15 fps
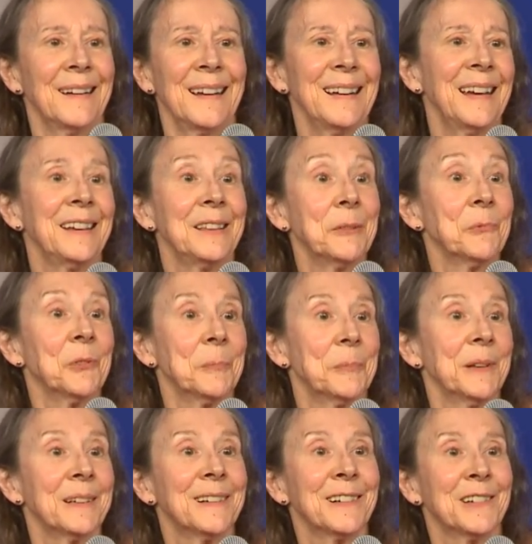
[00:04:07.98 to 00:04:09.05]
hey, they weren't
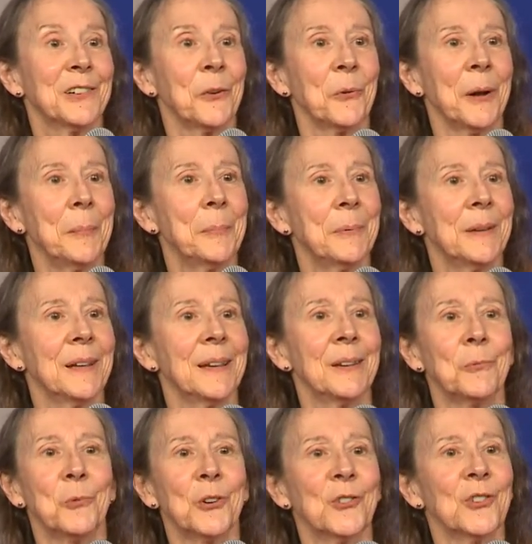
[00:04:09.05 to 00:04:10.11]
paid to show up.
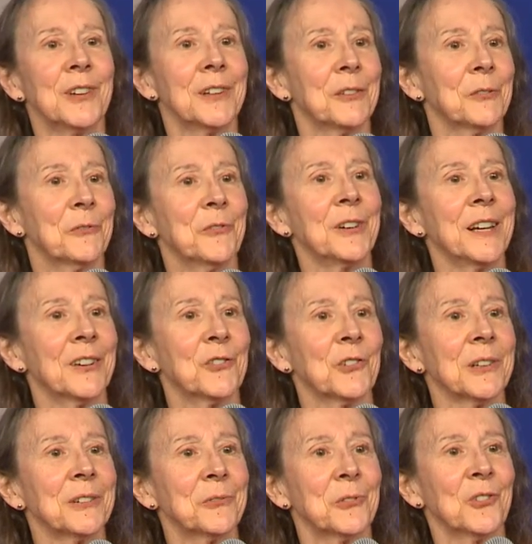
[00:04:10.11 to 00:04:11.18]
It wasn't in their
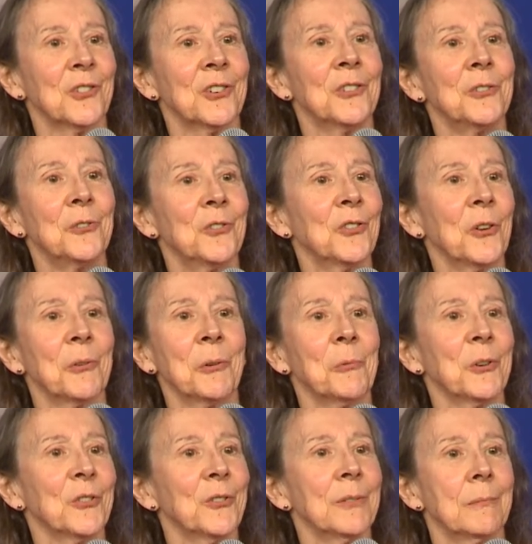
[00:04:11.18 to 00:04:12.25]
financial interest to do so. It
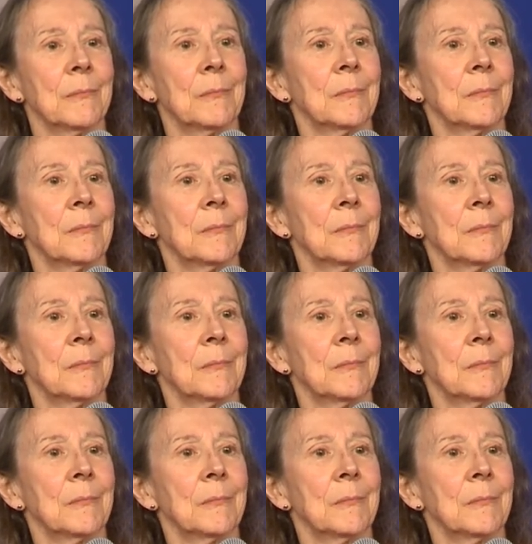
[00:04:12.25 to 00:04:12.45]
wasn't